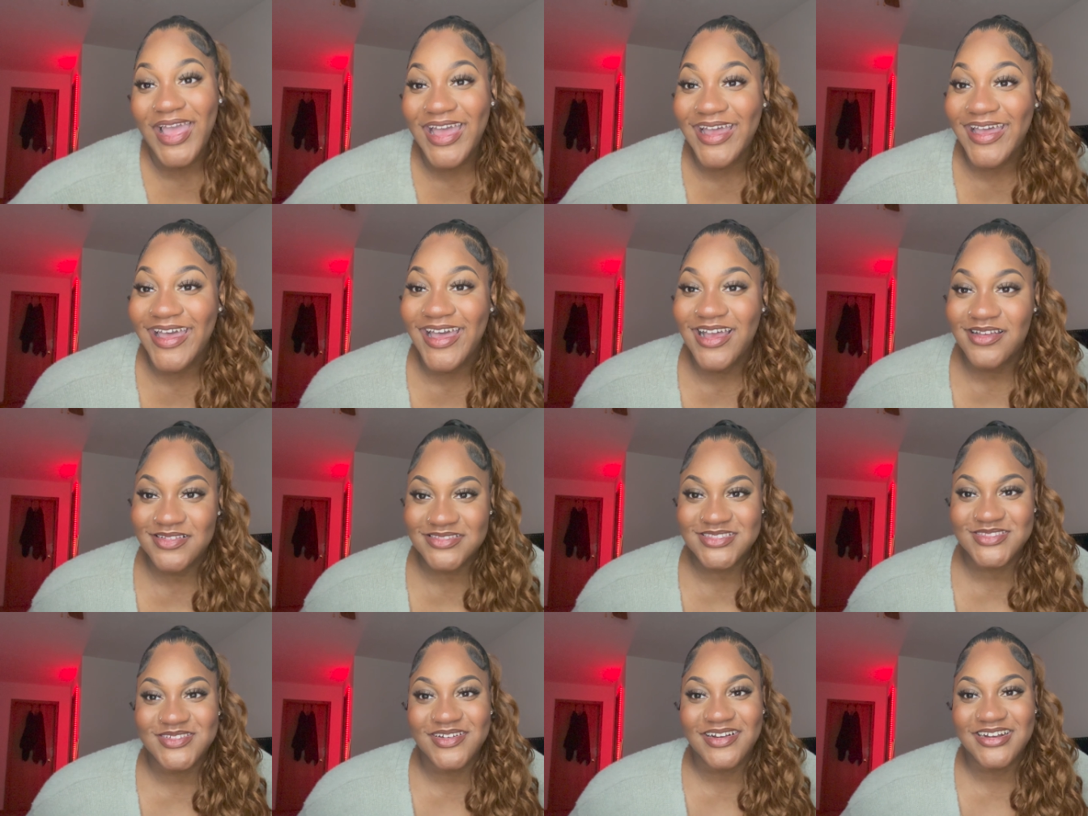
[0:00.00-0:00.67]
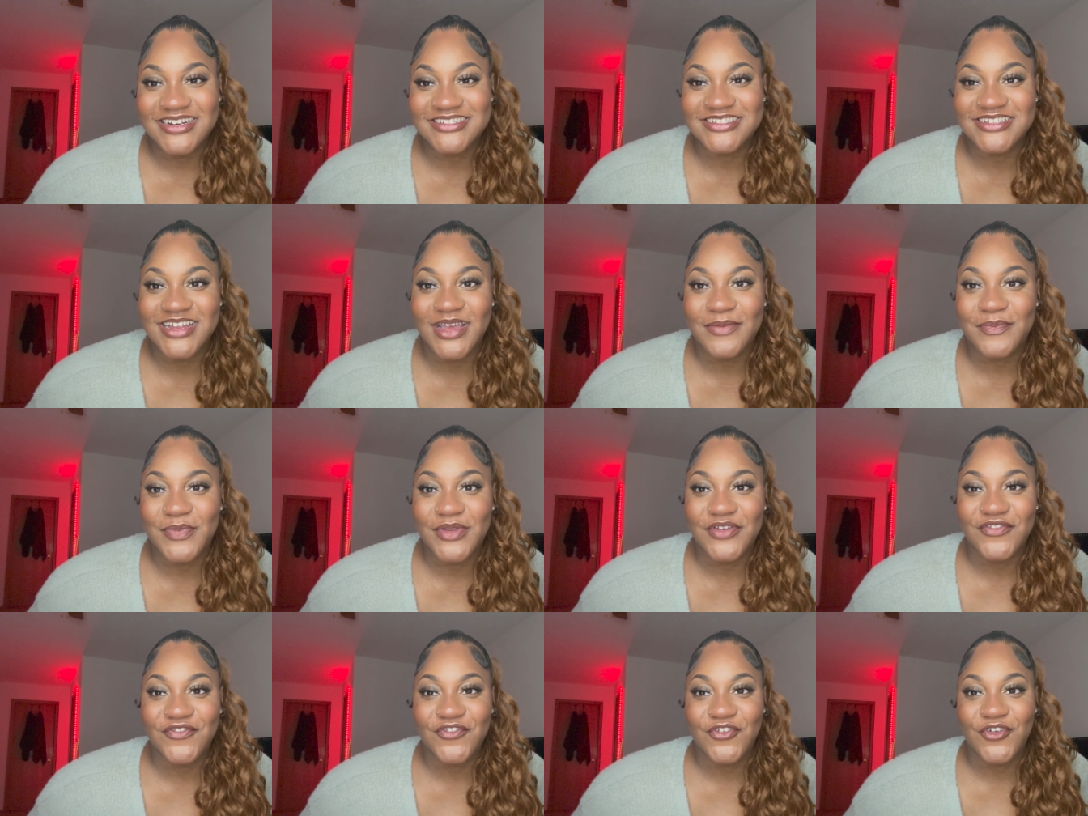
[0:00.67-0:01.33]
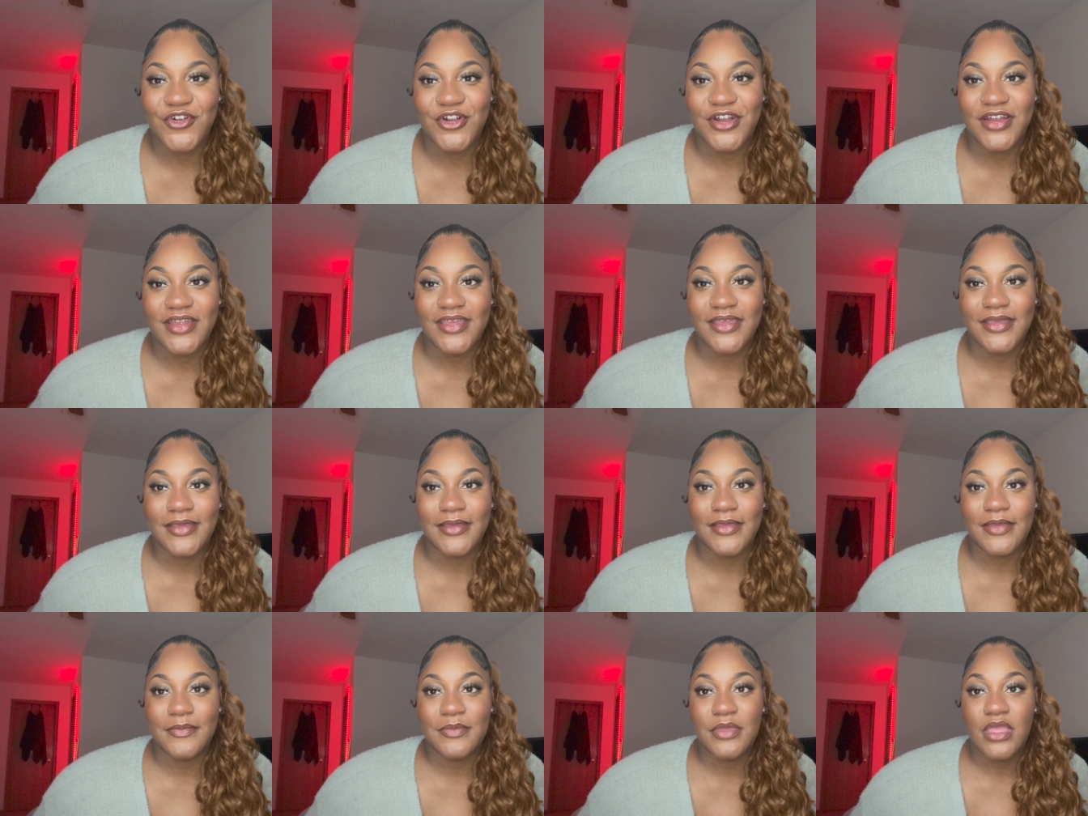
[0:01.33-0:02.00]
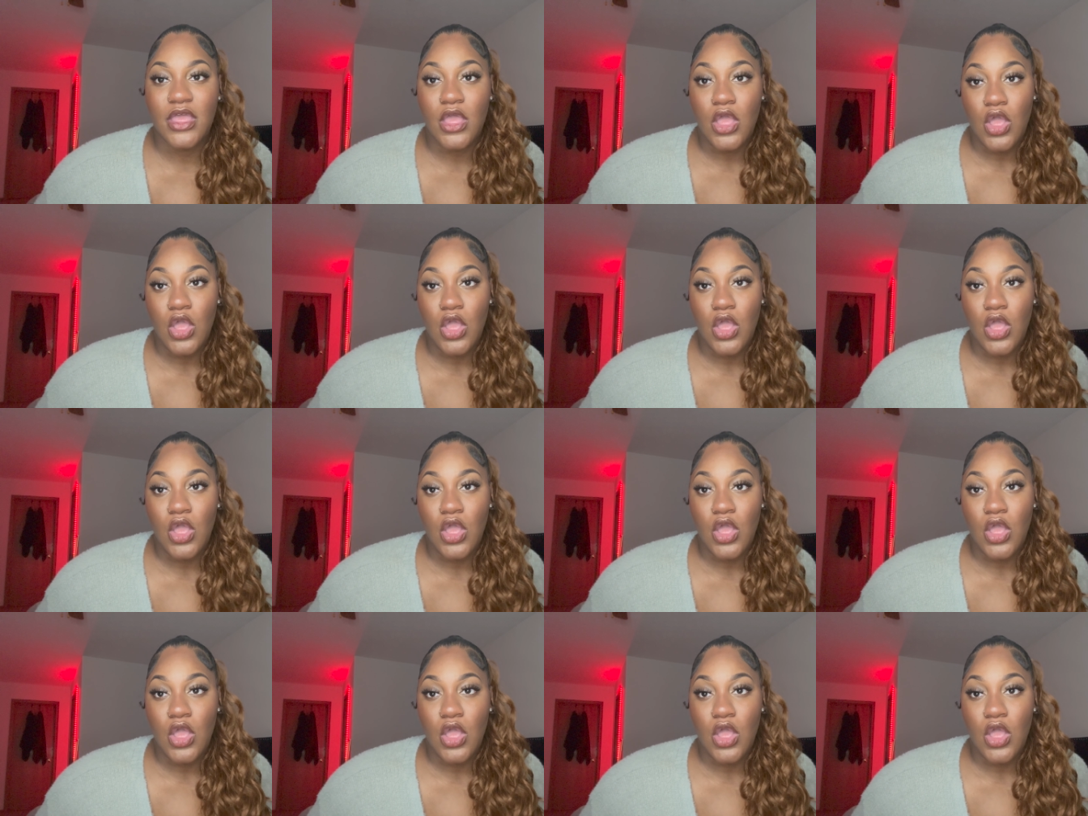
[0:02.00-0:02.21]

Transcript: i have started shopping for him